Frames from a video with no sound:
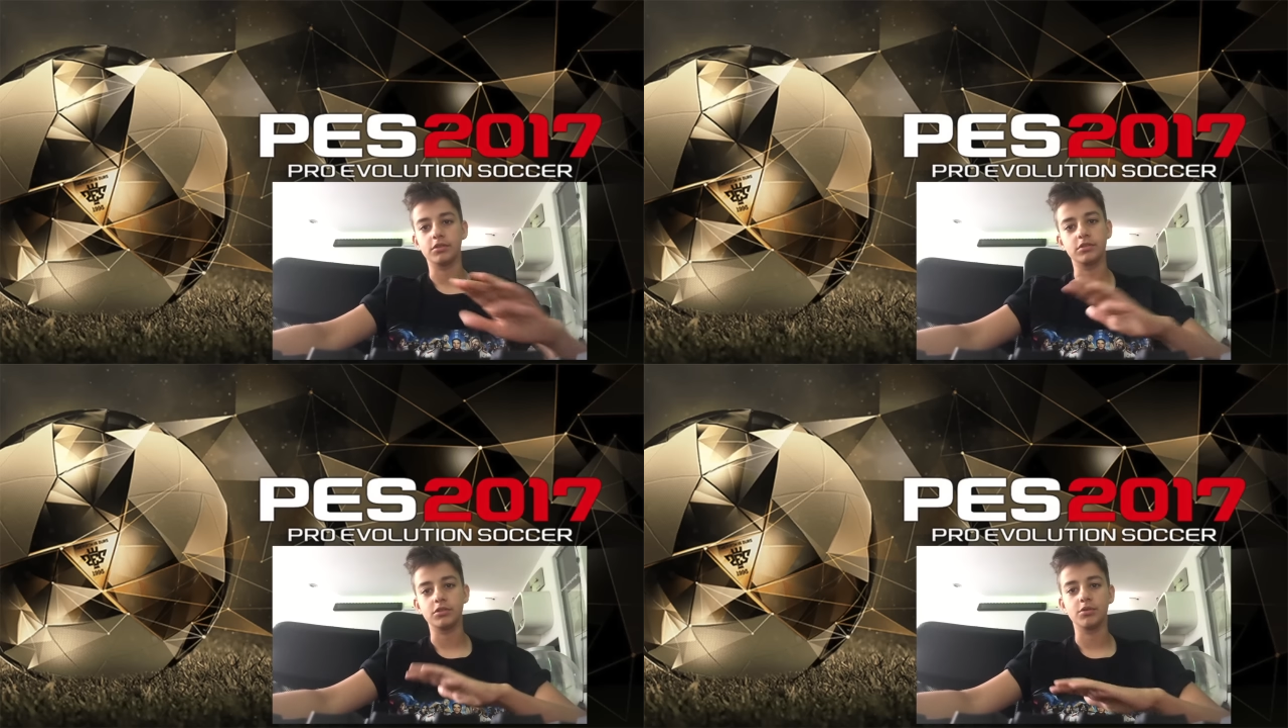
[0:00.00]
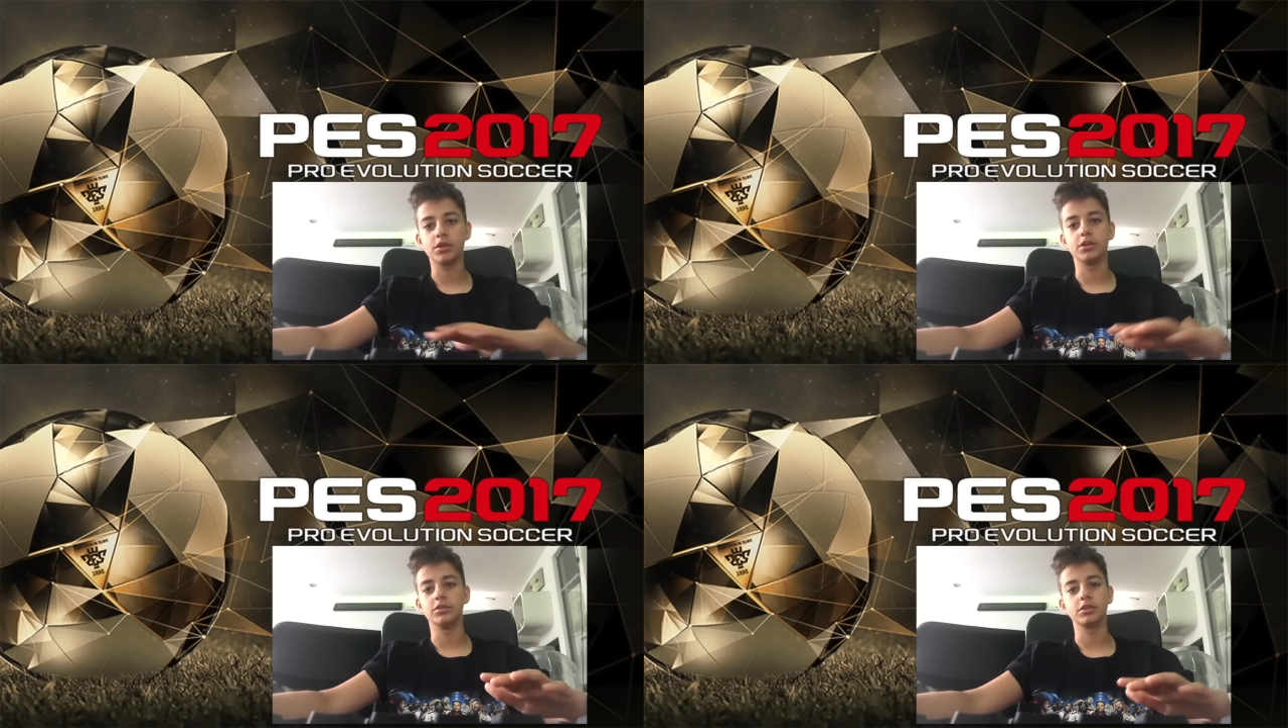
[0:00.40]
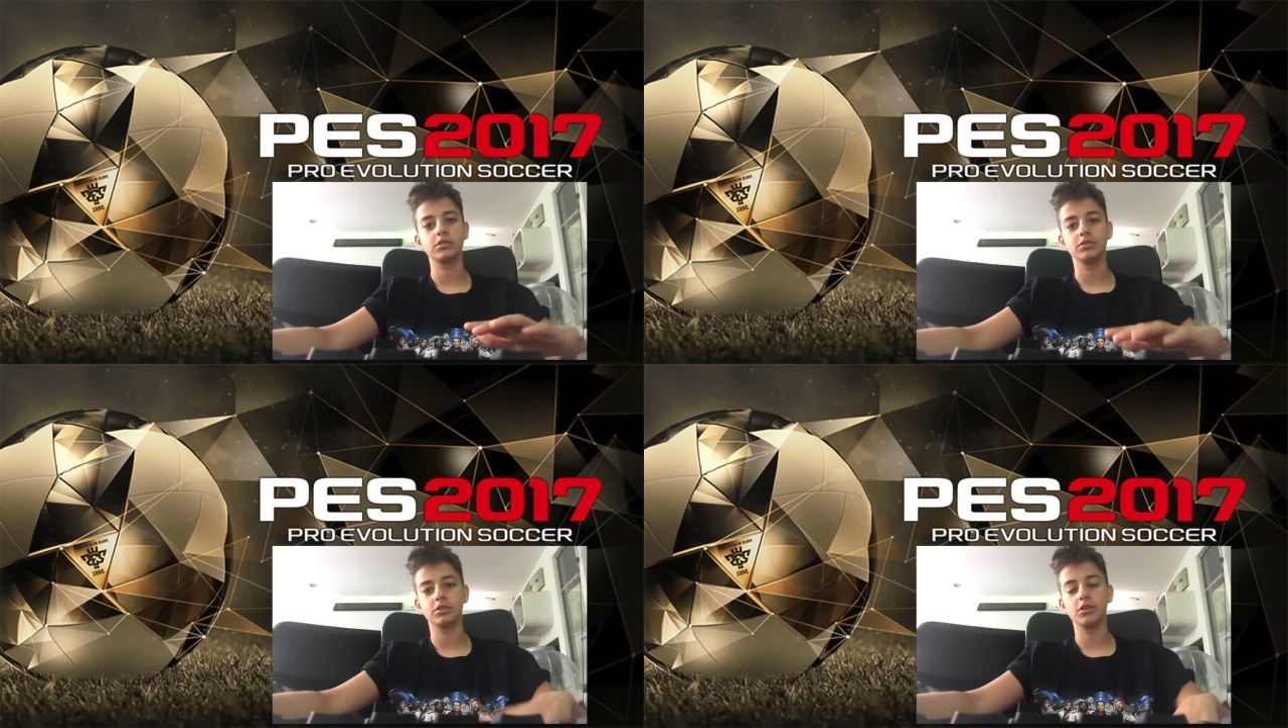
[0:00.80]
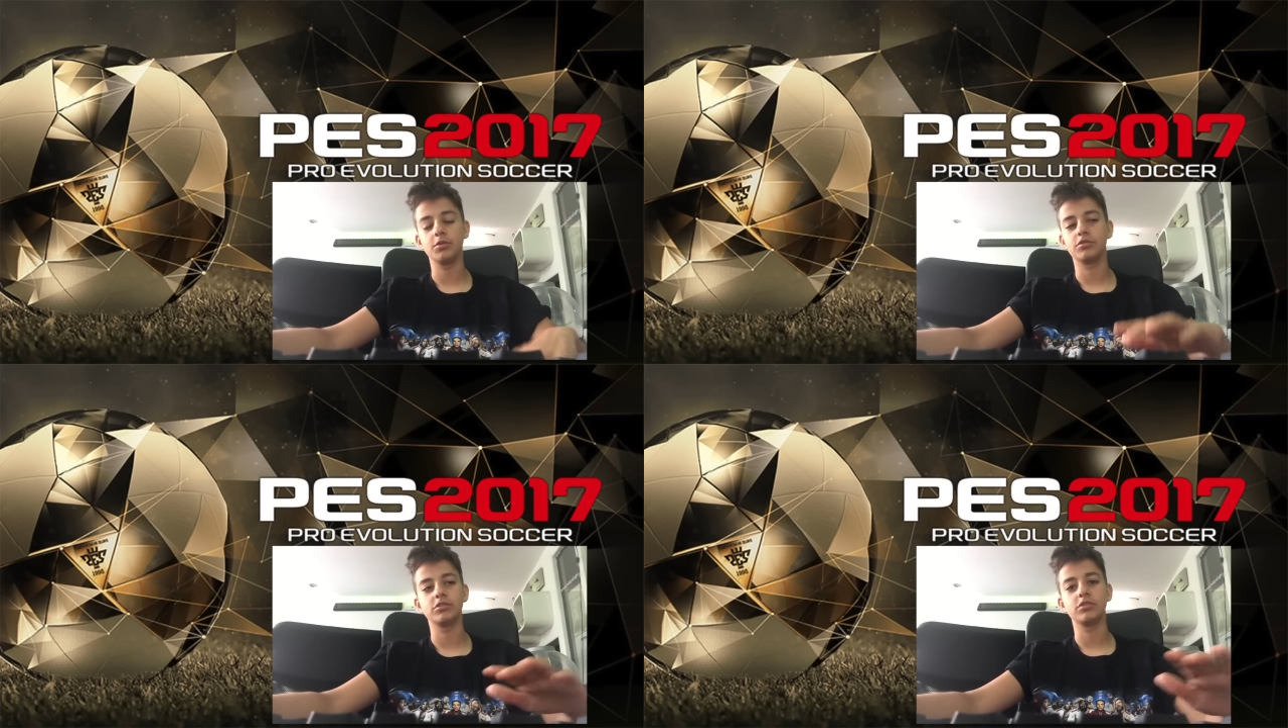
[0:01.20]
I just don't want to hear it because I know
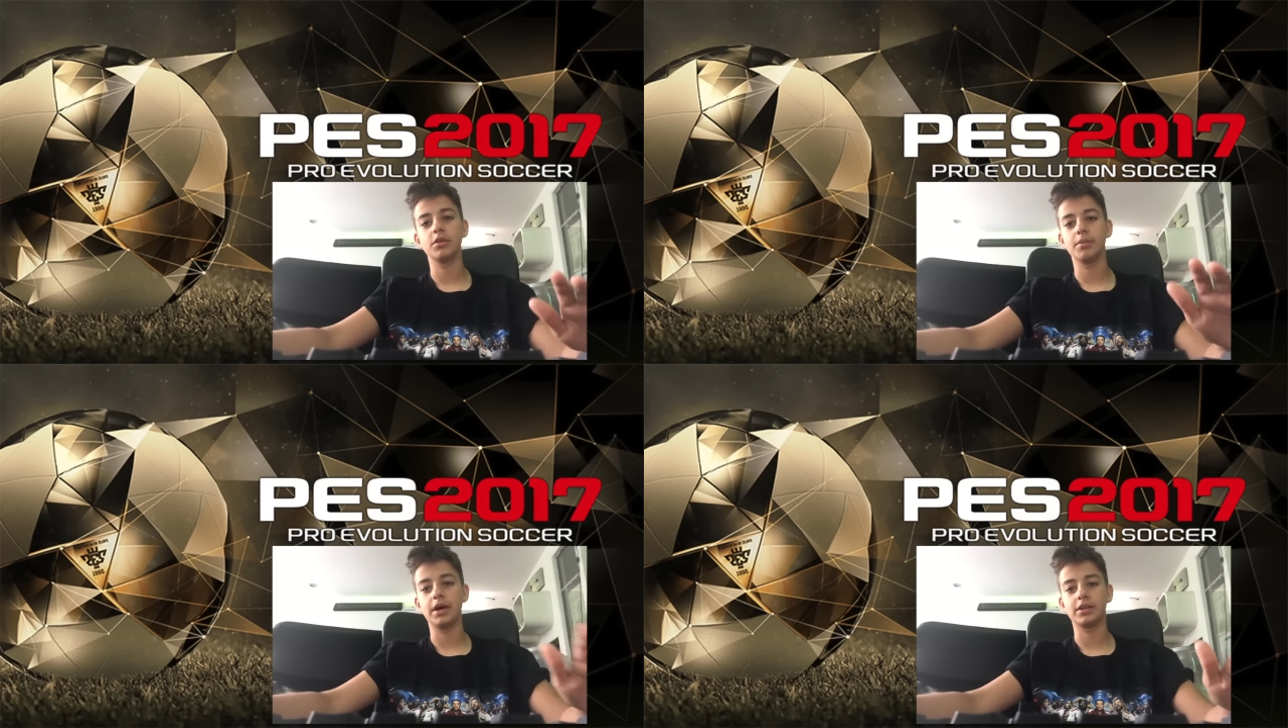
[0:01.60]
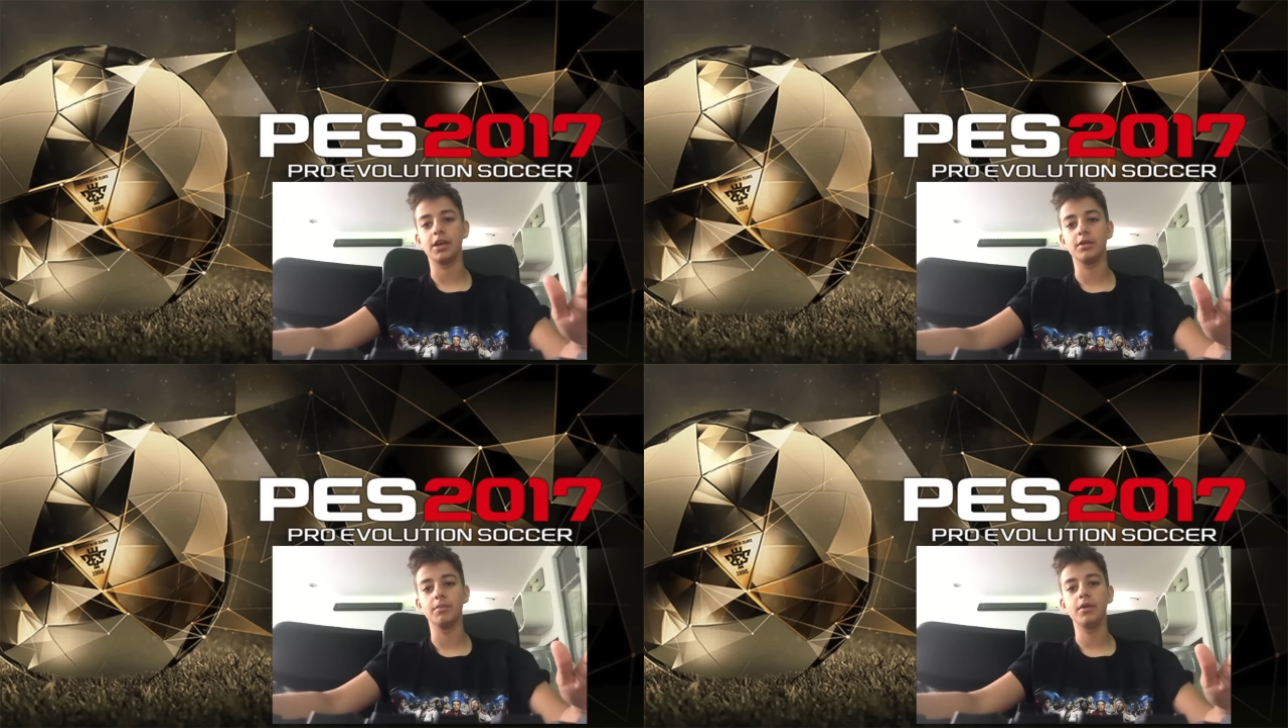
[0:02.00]
it's just a bad game.